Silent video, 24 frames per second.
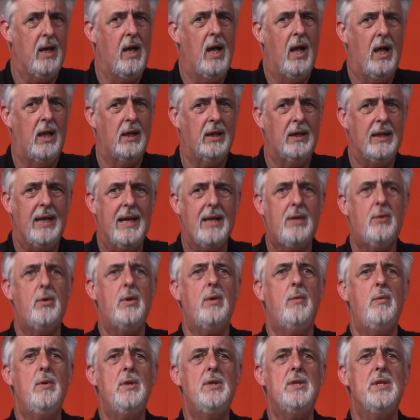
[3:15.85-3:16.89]

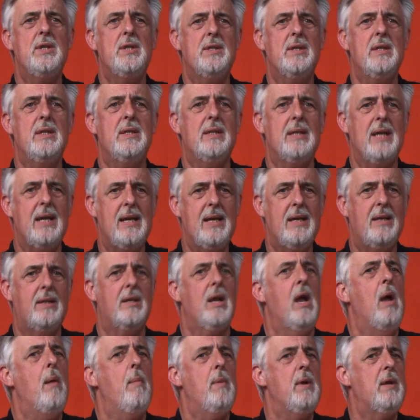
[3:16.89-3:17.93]
electric resistance heat
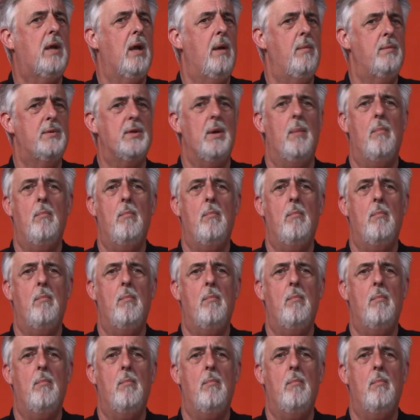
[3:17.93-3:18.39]
becomes